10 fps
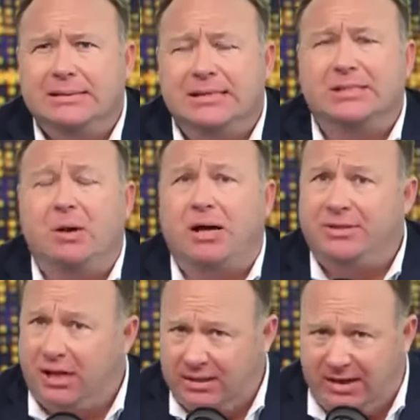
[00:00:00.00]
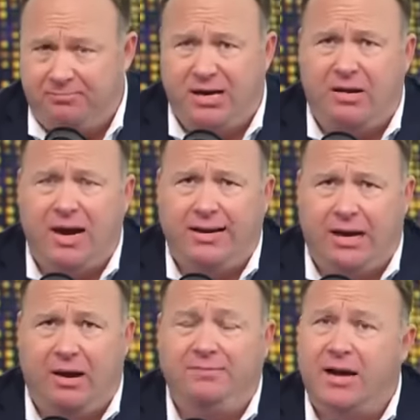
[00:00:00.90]
And so I'll tell the FBI right
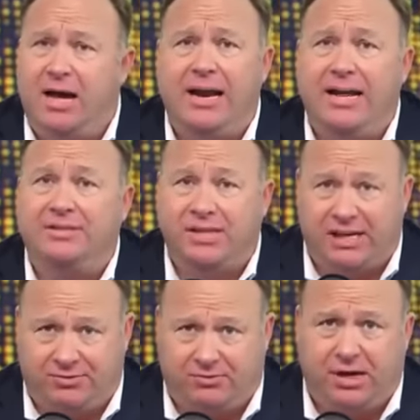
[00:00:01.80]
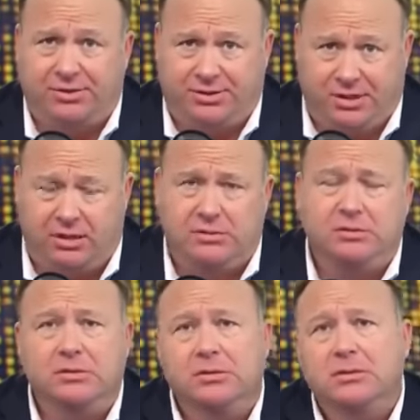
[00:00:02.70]
now, I've not had sex with Roger
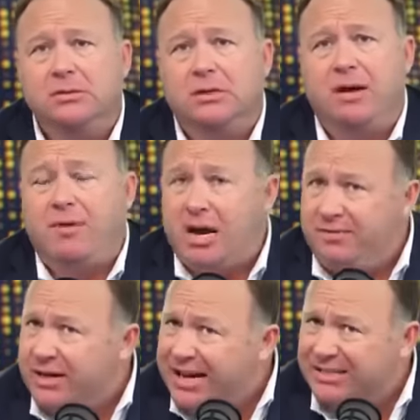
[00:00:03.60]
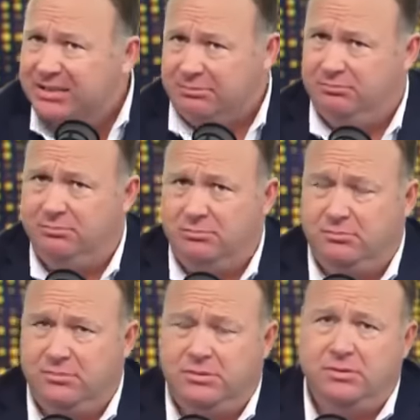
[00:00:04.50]
Stone. I've not even kissed him,
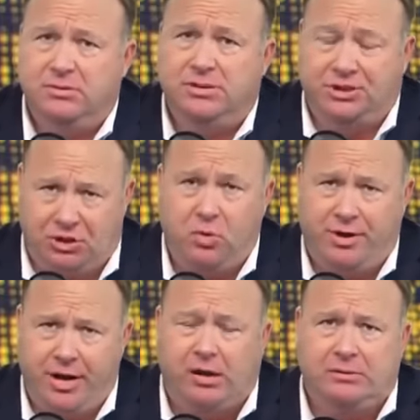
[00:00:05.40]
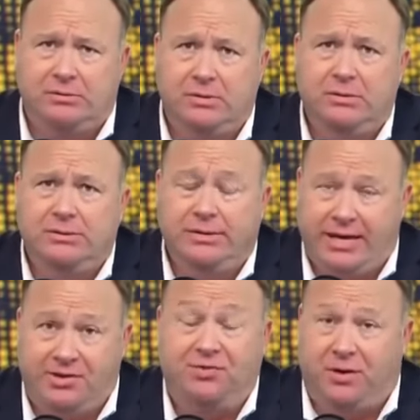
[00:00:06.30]
since you want to know.
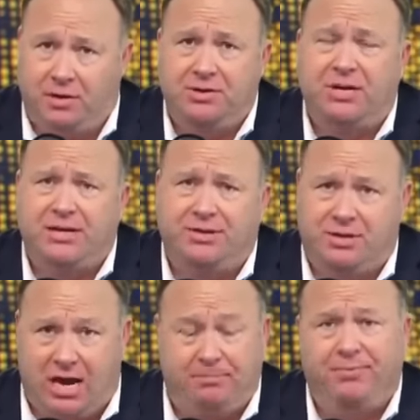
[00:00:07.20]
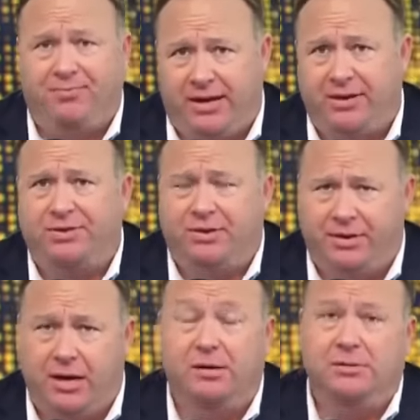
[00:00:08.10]
Yes, folks, that's the type of things that are
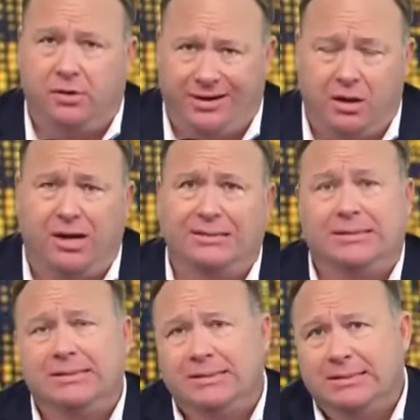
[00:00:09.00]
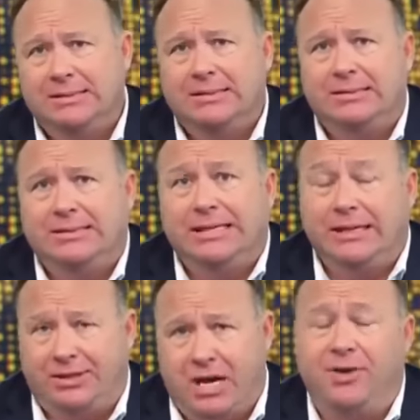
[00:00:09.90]
now going on
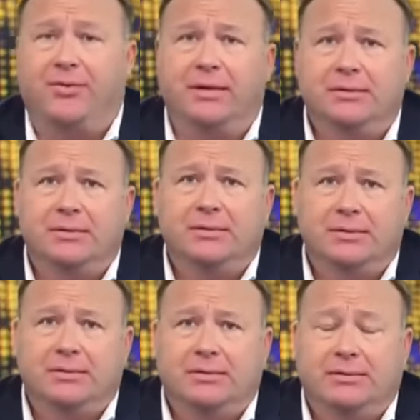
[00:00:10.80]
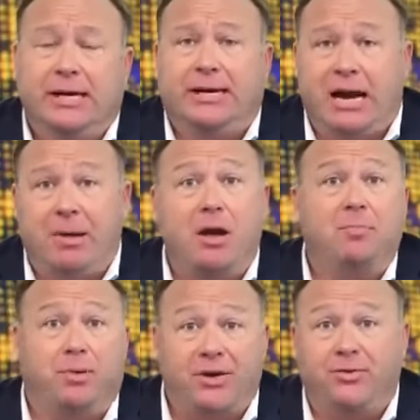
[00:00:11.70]
in this country. It came out in
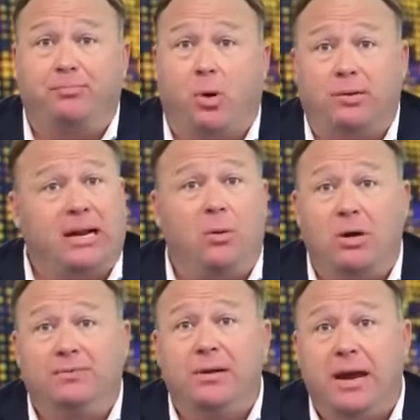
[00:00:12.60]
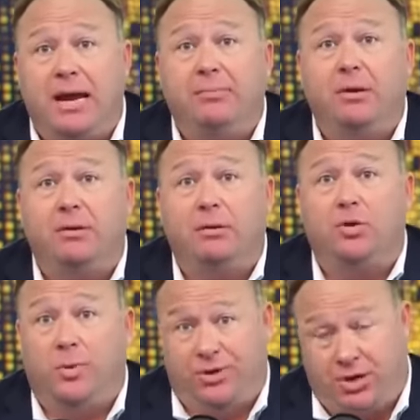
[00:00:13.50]
a press report that I won't even name
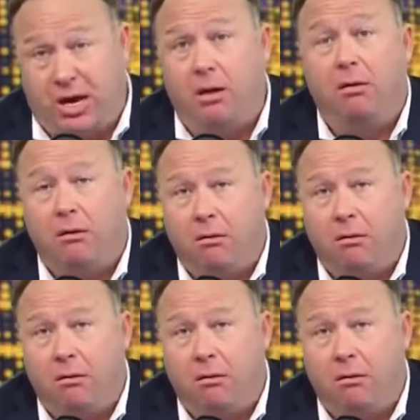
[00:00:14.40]
2 weeks ago,